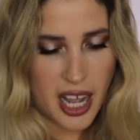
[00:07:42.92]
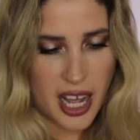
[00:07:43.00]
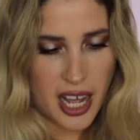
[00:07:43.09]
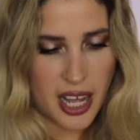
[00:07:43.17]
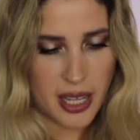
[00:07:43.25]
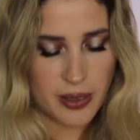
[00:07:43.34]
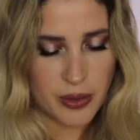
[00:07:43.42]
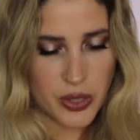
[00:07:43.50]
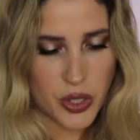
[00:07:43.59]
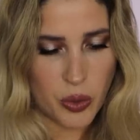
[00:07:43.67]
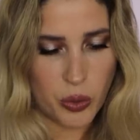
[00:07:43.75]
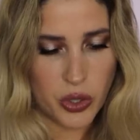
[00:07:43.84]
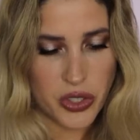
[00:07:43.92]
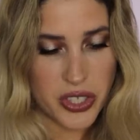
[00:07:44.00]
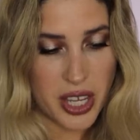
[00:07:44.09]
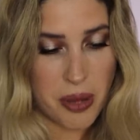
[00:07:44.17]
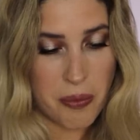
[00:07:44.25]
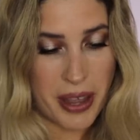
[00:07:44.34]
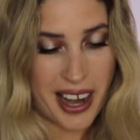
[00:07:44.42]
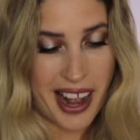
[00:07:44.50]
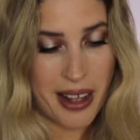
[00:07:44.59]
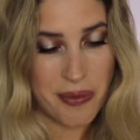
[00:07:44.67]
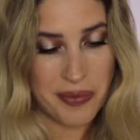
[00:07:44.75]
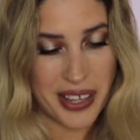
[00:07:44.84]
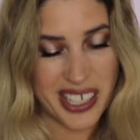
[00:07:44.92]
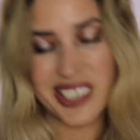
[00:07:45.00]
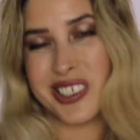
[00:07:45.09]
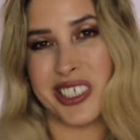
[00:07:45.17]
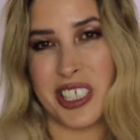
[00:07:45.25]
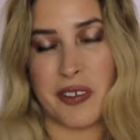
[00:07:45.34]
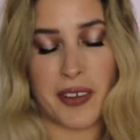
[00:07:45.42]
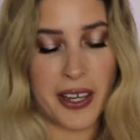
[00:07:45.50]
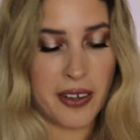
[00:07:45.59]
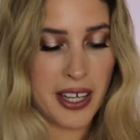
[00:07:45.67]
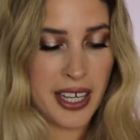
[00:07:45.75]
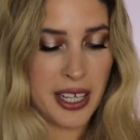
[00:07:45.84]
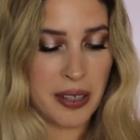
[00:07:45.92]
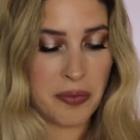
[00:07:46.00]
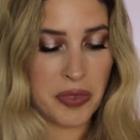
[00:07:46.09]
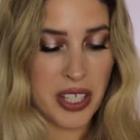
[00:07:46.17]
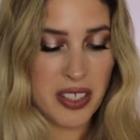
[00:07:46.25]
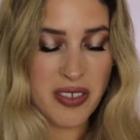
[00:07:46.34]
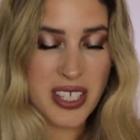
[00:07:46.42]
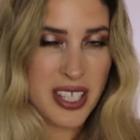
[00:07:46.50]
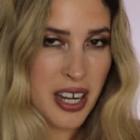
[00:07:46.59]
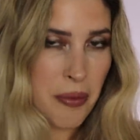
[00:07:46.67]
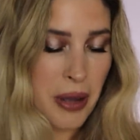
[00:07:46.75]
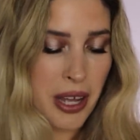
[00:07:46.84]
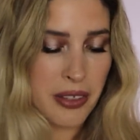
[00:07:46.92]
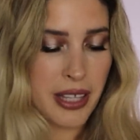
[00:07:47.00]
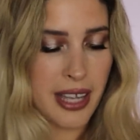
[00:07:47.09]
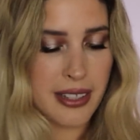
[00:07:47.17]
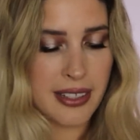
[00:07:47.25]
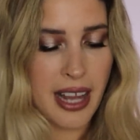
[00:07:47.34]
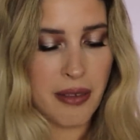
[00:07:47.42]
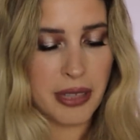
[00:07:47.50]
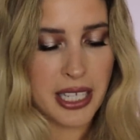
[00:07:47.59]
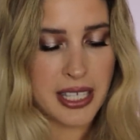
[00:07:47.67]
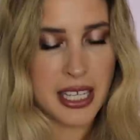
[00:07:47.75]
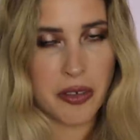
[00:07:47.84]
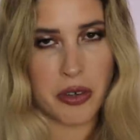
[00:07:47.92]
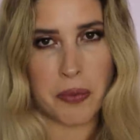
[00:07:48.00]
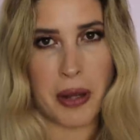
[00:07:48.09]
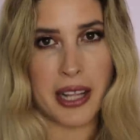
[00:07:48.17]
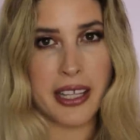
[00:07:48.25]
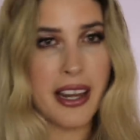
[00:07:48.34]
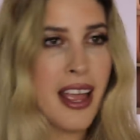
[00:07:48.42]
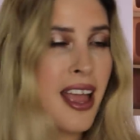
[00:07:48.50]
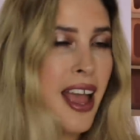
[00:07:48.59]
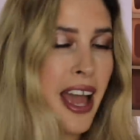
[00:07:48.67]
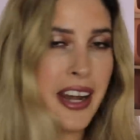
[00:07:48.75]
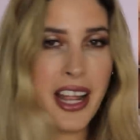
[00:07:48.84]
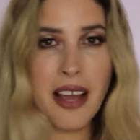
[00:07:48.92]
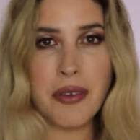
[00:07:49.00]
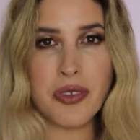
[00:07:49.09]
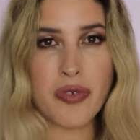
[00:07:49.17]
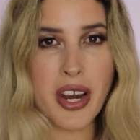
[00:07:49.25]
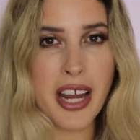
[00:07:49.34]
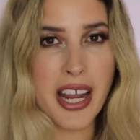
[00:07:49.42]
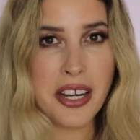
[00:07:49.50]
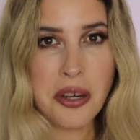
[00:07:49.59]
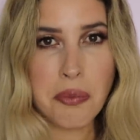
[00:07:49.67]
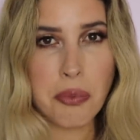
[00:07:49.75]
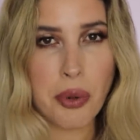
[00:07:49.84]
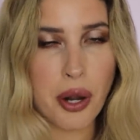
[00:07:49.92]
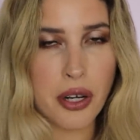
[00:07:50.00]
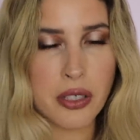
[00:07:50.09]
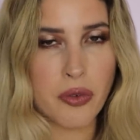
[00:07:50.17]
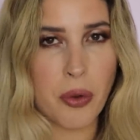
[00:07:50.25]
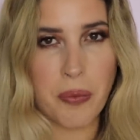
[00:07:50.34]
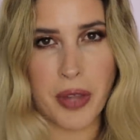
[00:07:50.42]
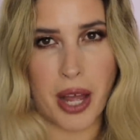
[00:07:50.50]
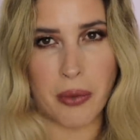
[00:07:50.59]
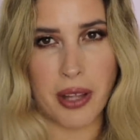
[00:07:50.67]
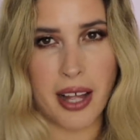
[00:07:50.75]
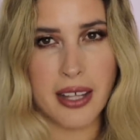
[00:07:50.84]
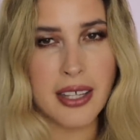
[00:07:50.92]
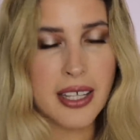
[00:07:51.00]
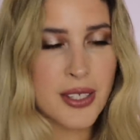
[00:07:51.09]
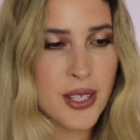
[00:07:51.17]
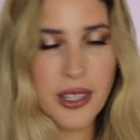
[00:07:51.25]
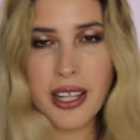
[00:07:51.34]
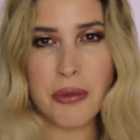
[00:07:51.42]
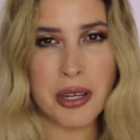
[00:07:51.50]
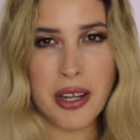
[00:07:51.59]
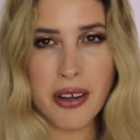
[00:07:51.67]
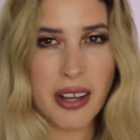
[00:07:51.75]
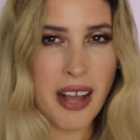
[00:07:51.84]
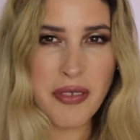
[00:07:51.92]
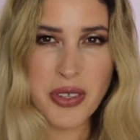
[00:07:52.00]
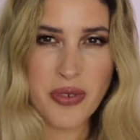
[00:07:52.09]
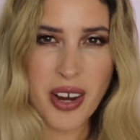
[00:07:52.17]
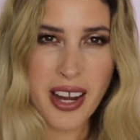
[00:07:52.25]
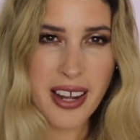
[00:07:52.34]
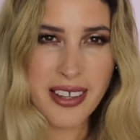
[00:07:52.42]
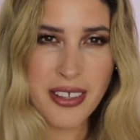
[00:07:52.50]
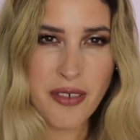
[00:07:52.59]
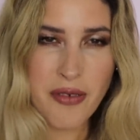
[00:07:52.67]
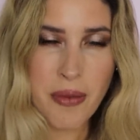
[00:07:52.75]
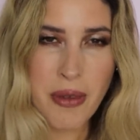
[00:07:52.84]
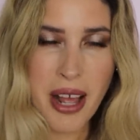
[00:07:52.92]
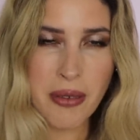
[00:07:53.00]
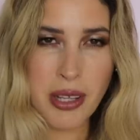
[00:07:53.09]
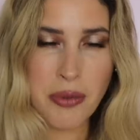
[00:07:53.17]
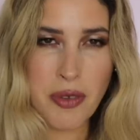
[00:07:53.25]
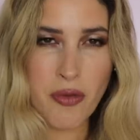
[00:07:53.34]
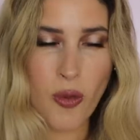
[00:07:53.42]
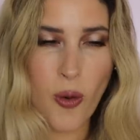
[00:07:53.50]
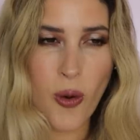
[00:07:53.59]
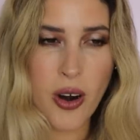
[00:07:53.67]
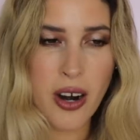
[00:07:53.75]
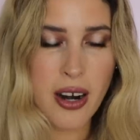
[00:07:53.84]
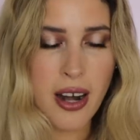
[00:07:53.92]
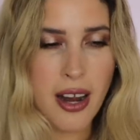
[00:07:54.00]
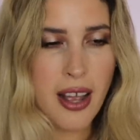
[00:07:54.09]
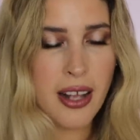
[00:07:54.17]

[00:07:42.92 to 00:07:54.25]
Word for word: Um, so we'll see, but I'm actually very interested about that Nabla Secret Palette and I haven't tried any products from Nabla. So let me know, have you tried anything from Nabla before?